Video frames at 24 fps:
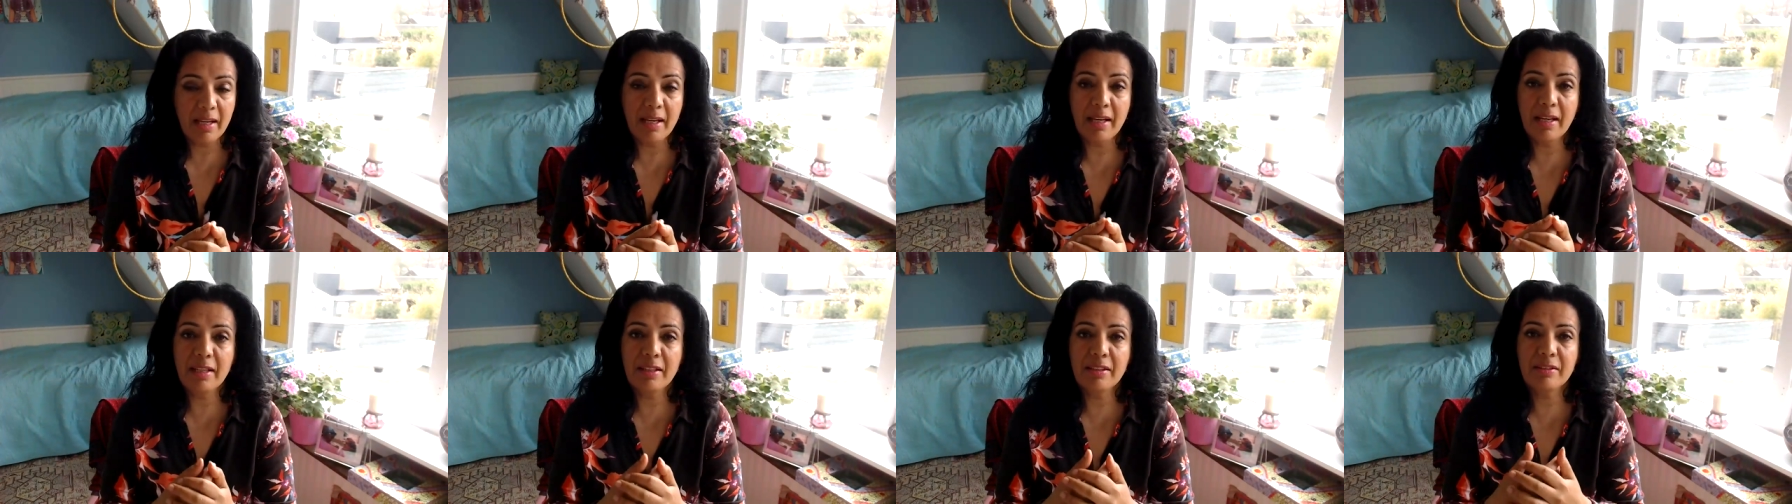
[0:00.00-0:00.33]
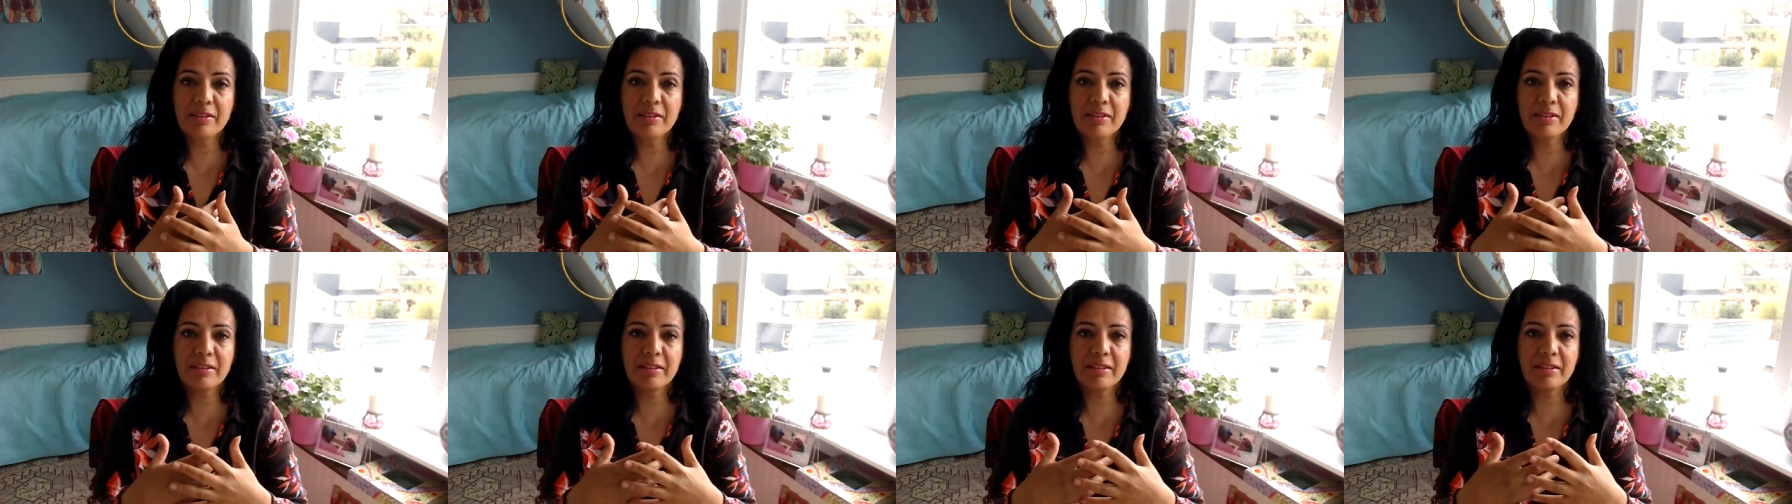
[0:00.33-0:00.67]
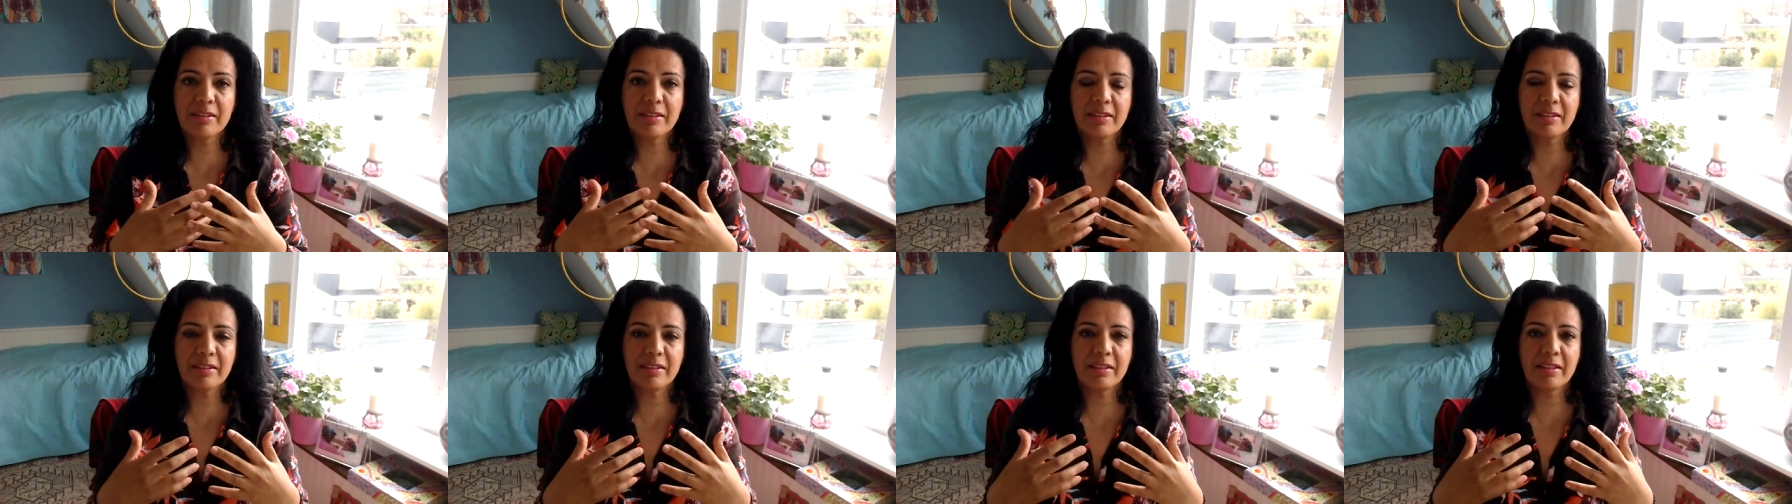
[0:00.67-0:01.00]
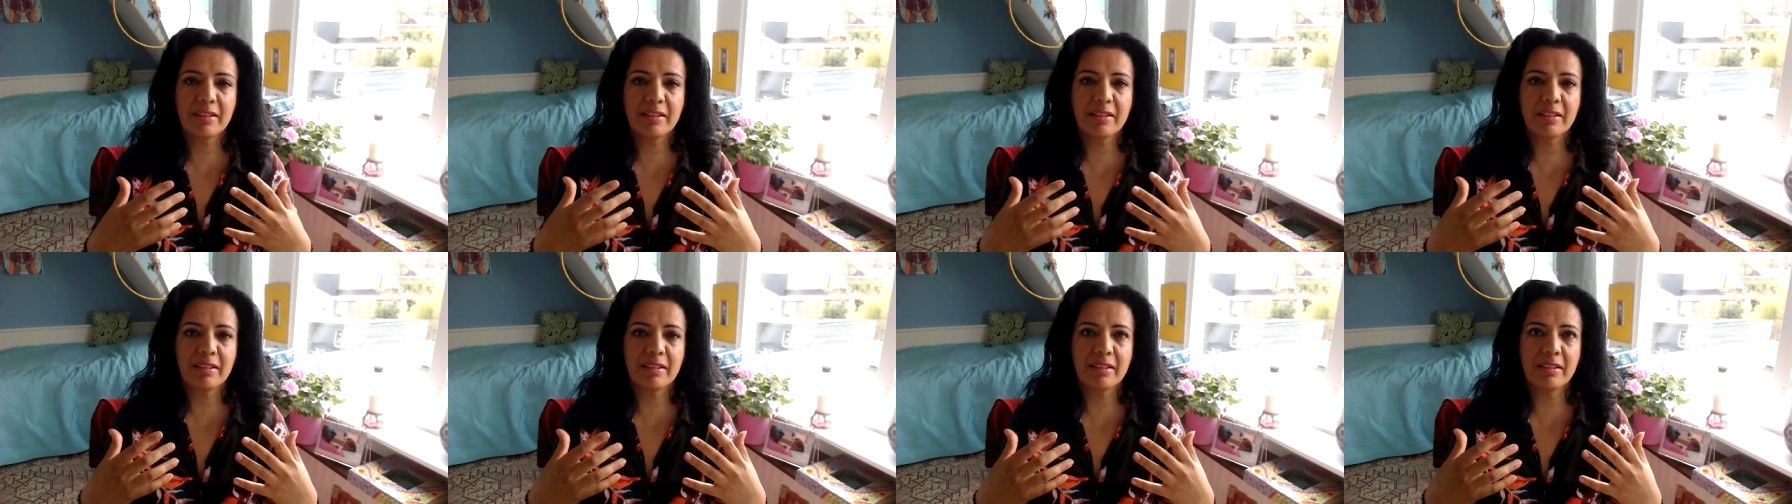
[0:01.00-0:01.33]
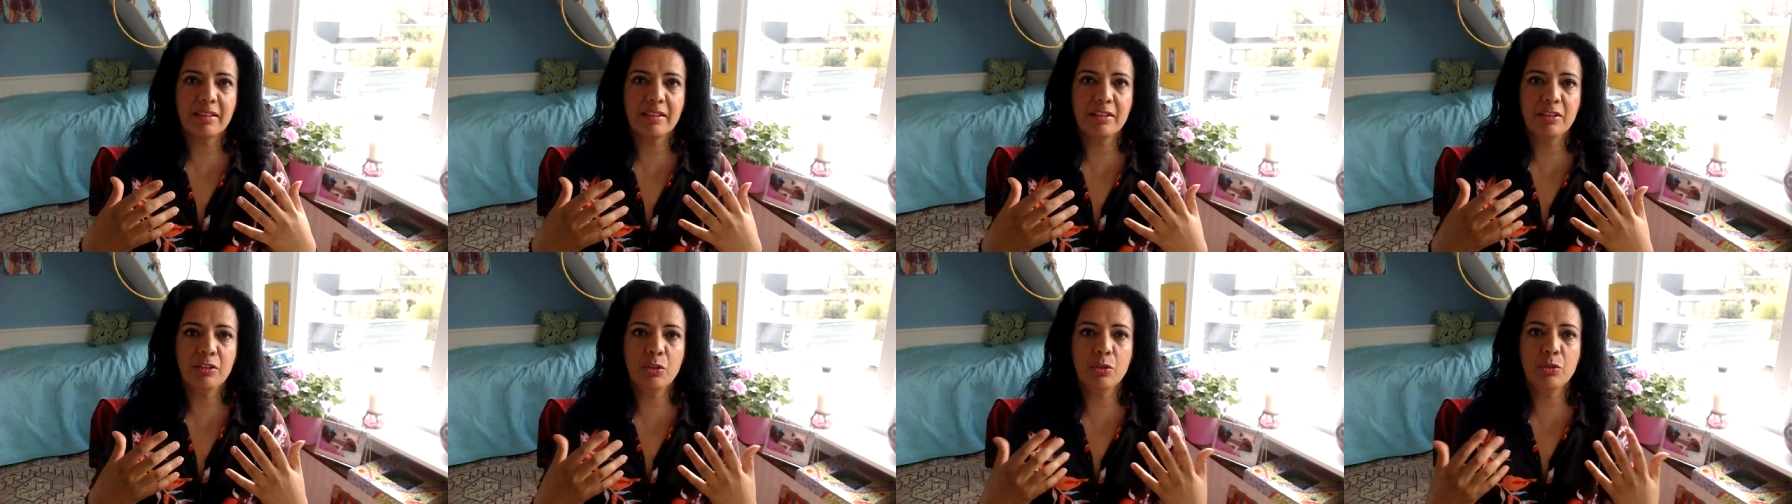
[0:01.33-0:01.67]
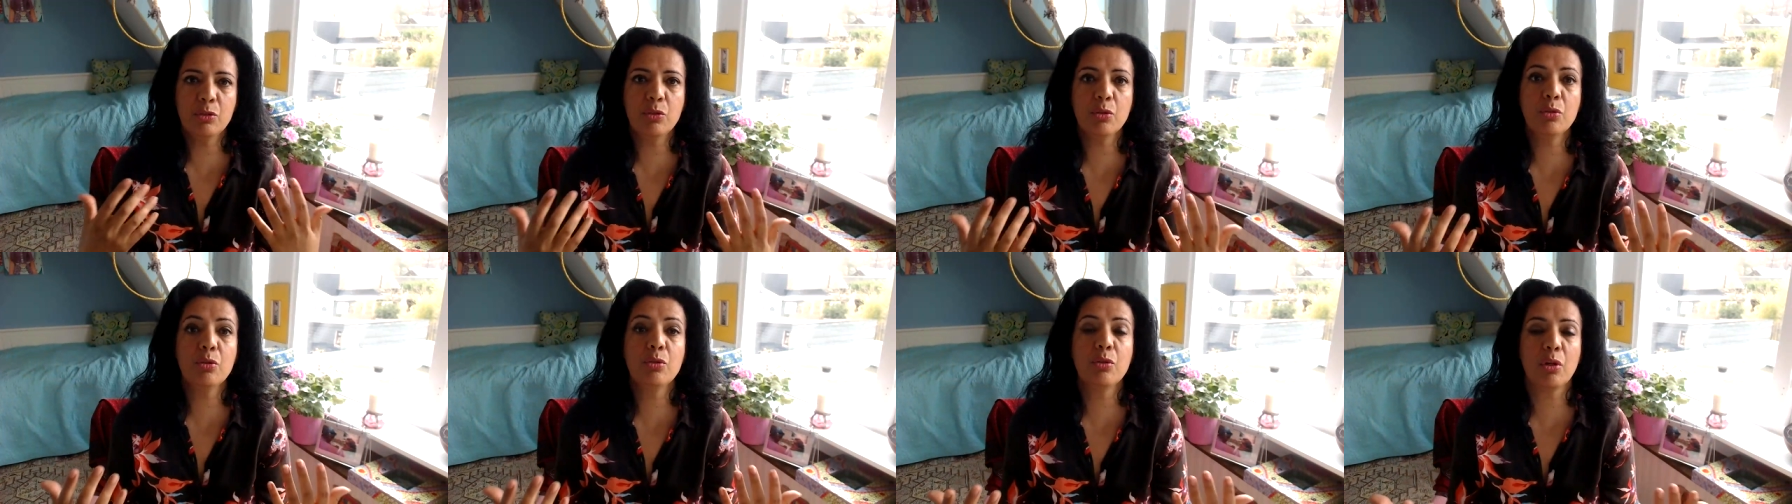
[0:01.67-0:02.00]
And
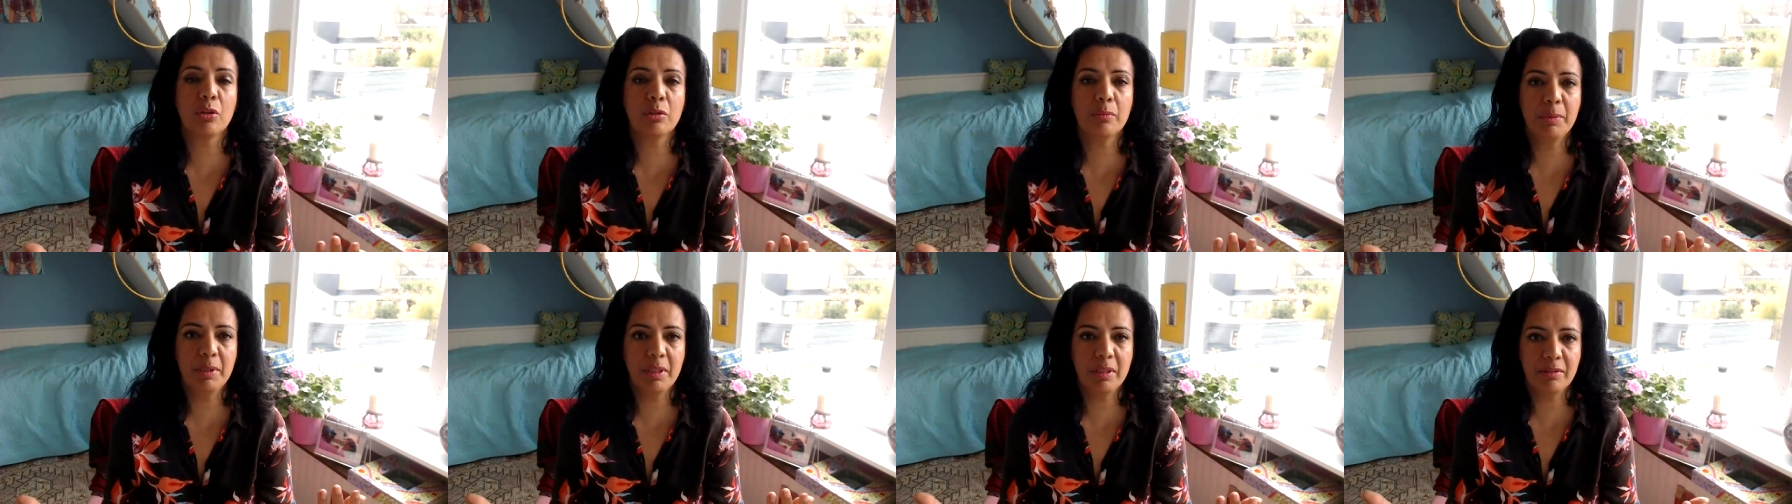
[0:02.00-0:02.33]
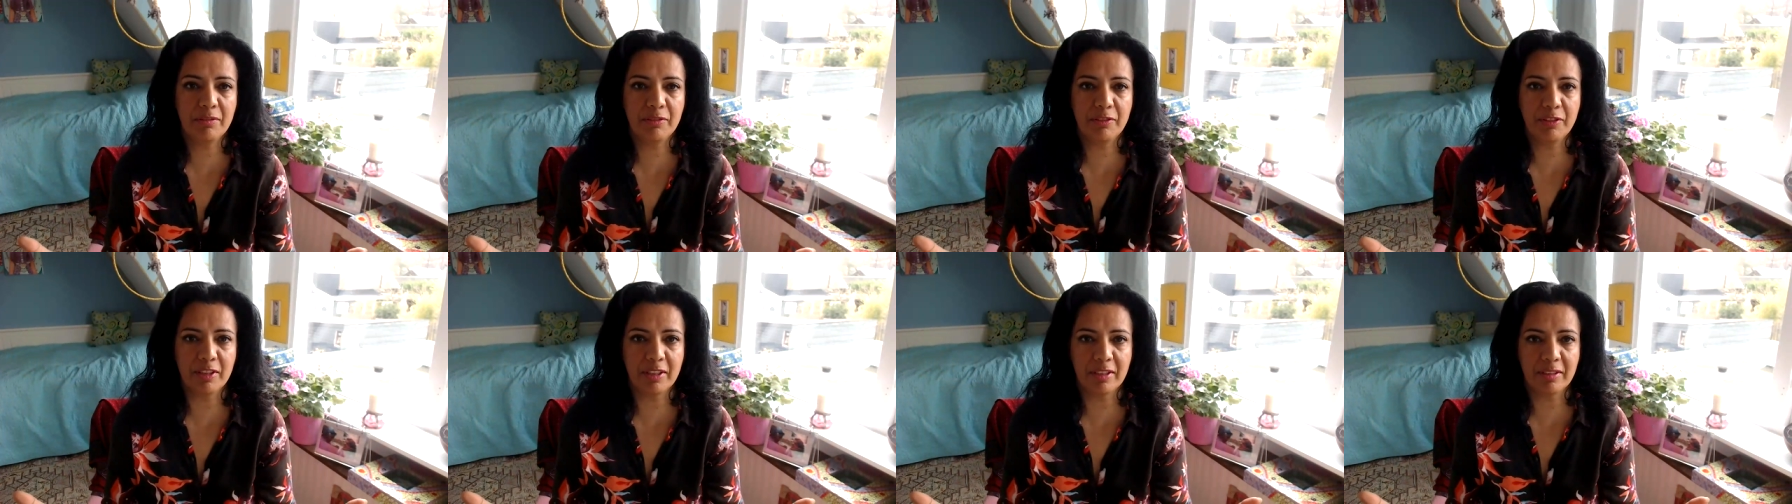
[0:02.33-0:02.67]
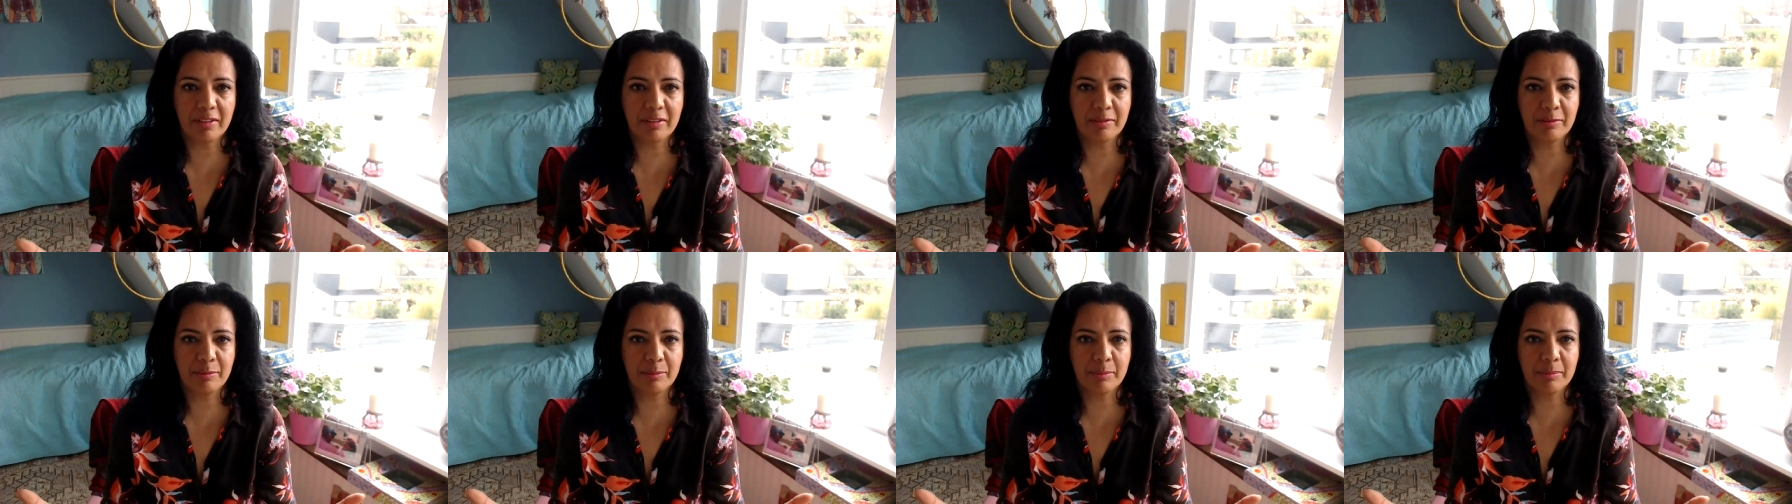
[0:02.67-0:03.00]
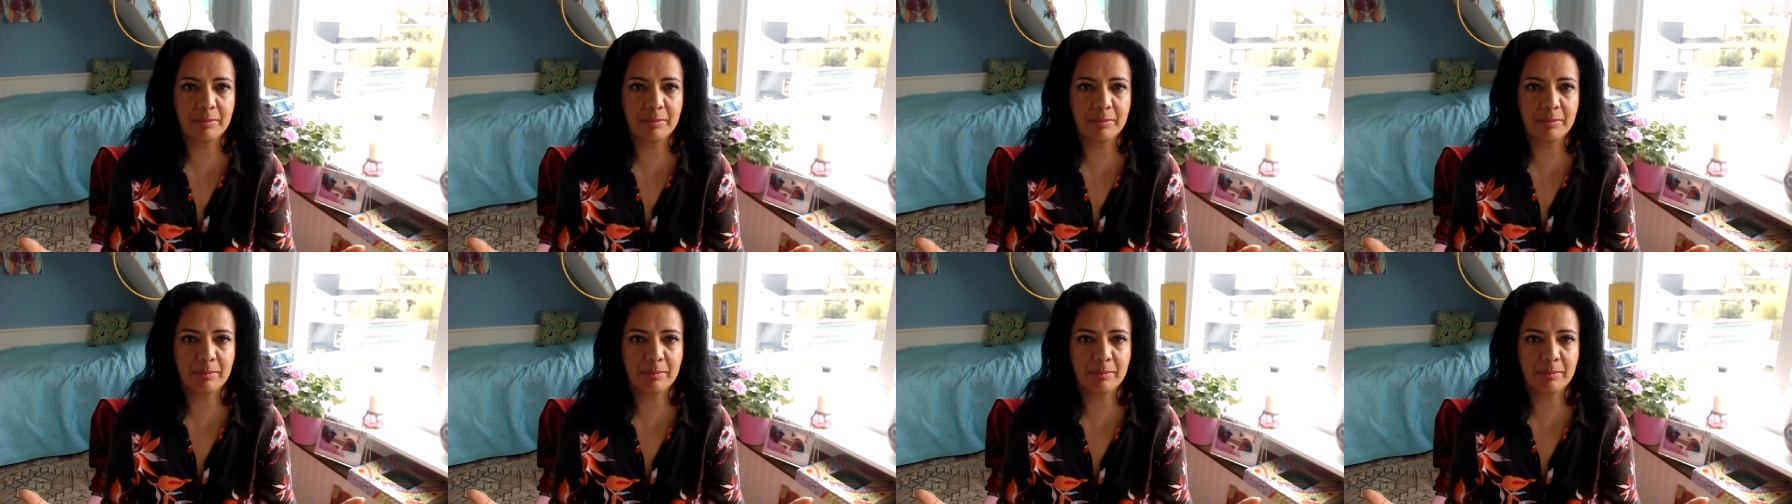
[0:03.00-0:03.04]
you should not be in fear.